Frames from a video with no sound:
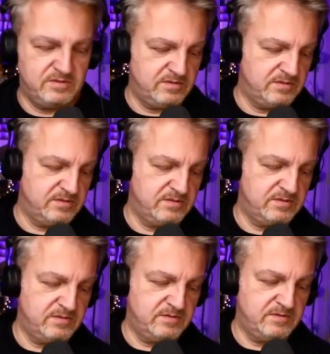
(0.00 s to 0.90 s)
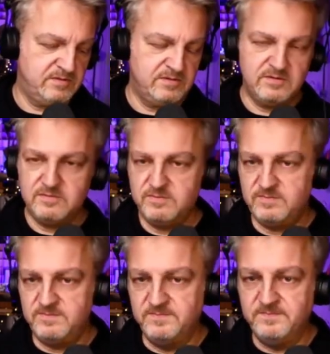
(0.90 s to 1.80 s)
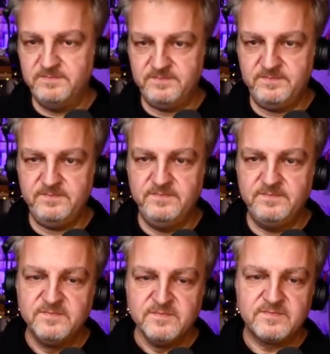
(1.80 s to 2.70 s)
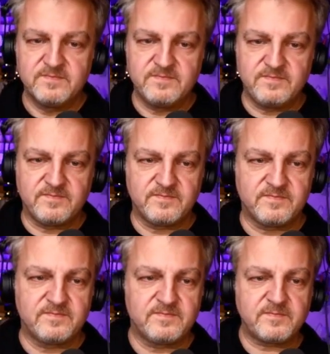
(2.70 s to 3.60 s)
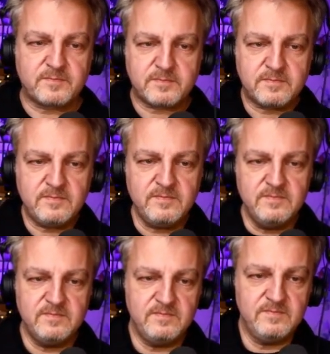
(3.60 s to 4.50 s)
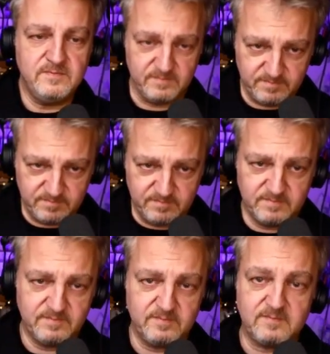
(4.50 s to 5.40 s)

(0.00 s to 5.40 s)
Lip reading: (not speaking)